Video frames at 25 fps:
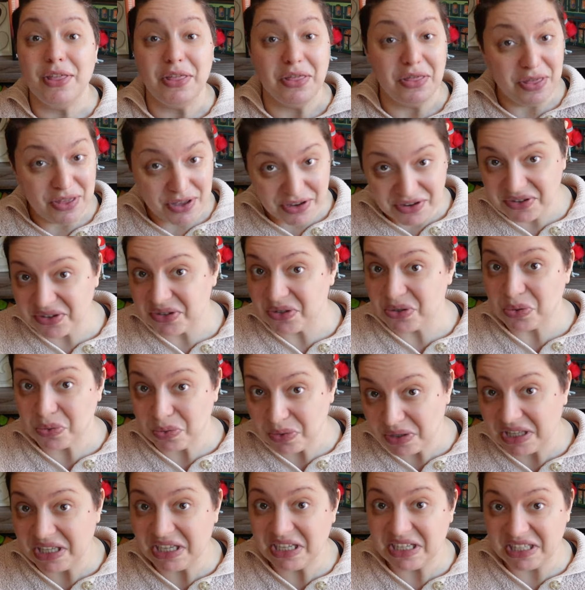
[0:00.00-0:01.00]
This is
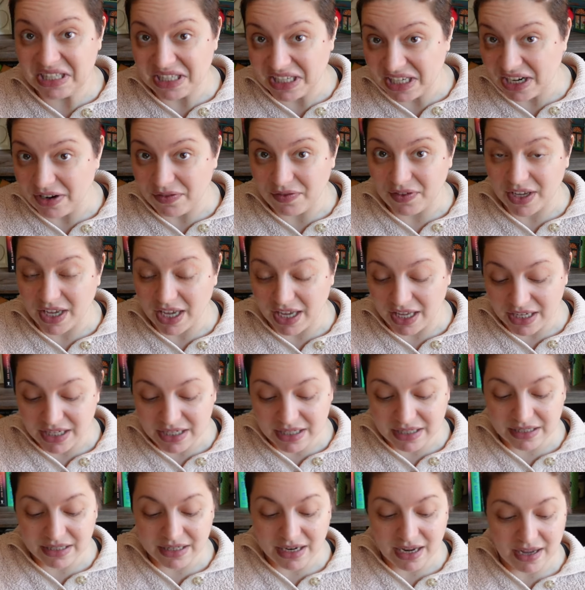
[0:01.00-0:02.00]
really
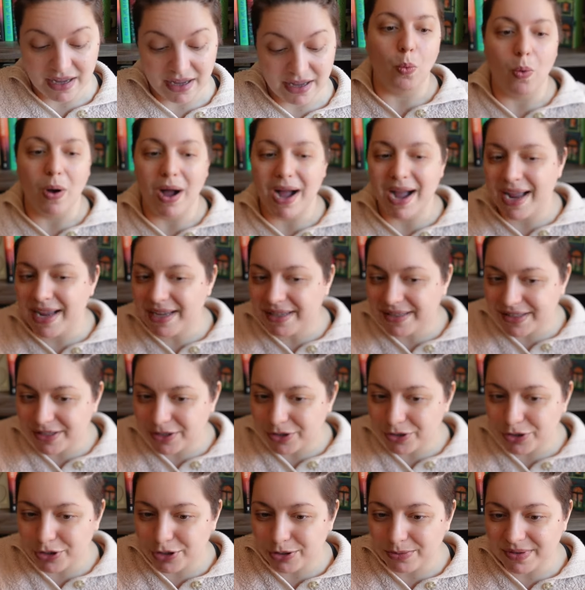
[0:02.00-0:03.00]
significant why is
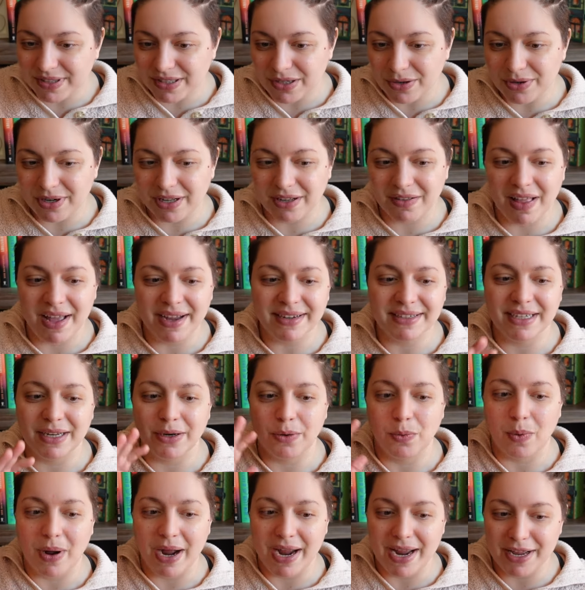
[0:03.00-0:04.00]
their tomb so
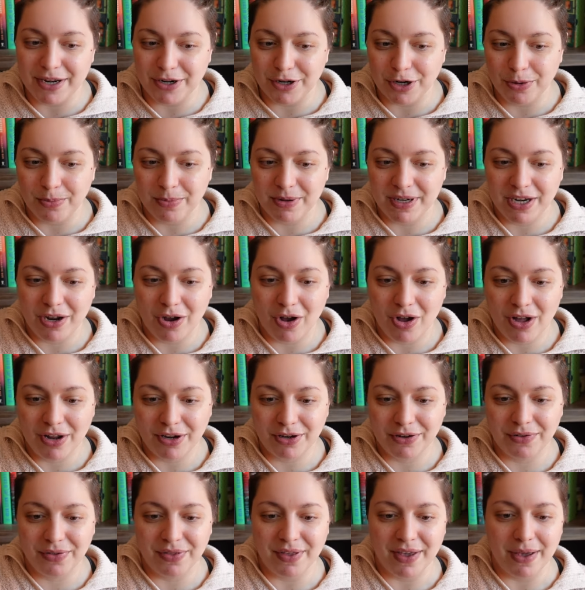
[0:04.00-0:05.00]
neglected? Why had nobody
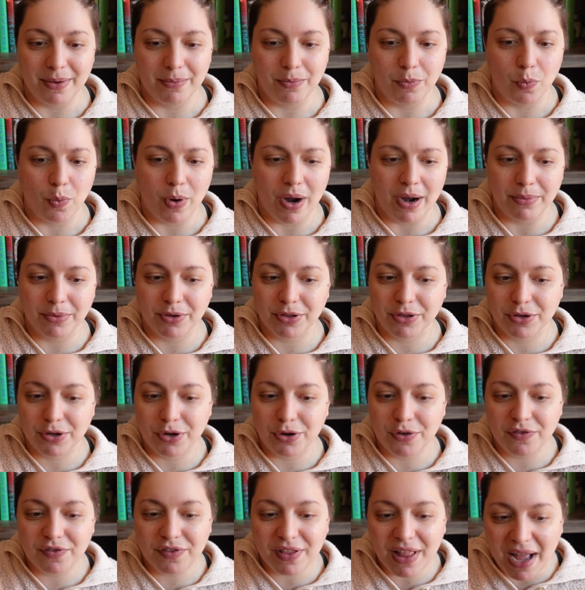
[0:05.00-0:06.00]
honored them? Why were there
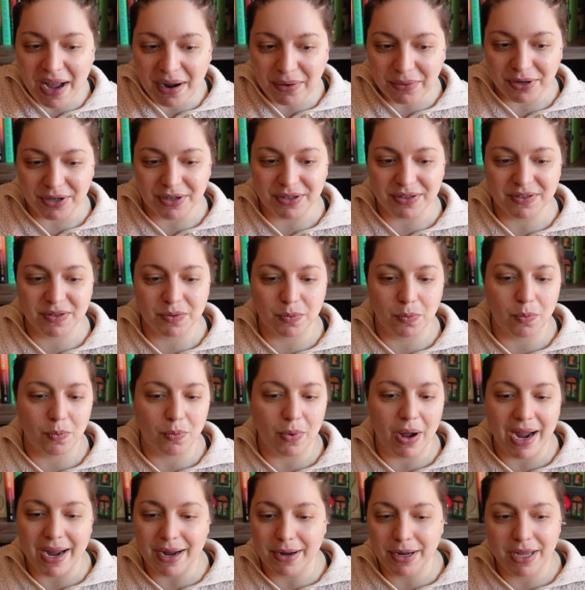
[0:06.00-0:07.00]
no flowers?
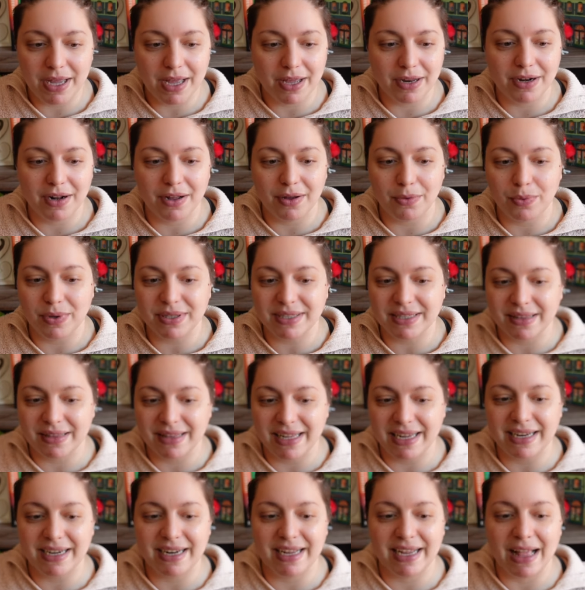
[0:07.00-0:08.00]
Why had was
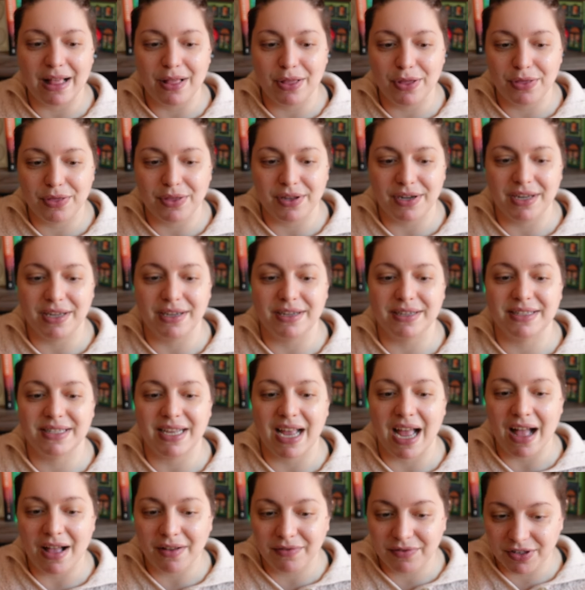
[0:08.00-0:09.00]
Elena Galathynius
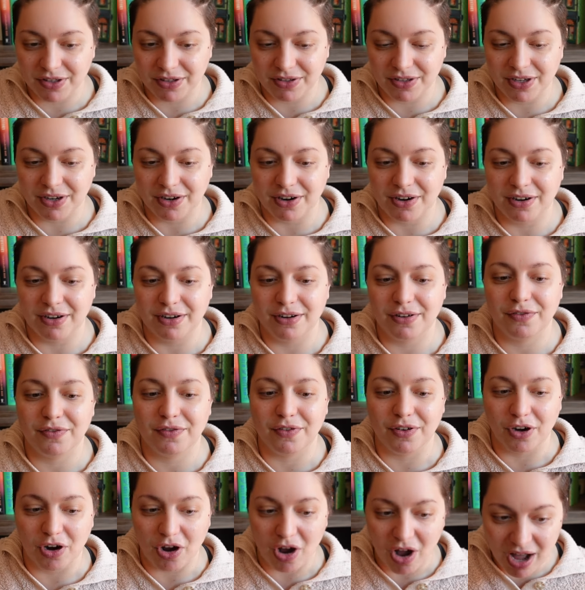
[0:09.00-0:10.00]
Havilliard
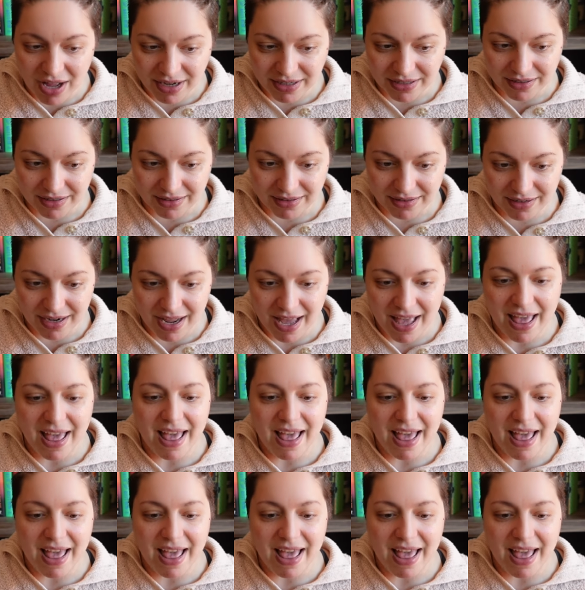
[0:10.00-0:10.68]
forgotten?